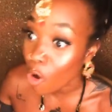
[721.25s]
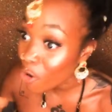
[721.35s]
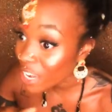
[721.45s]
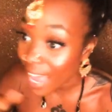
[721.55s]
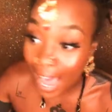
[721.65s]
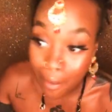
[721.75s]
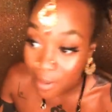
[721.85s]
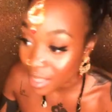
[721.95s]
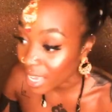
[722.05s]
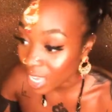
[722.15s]
already
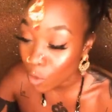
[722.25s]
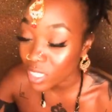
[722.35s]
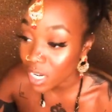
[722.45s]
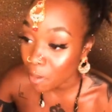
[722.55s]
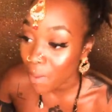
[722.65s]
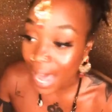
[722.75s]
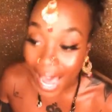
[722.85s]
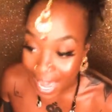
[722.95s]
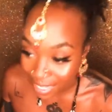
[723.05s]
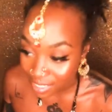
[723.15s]
happened, like it was in the
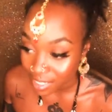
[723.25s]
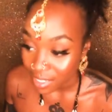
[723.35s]
past.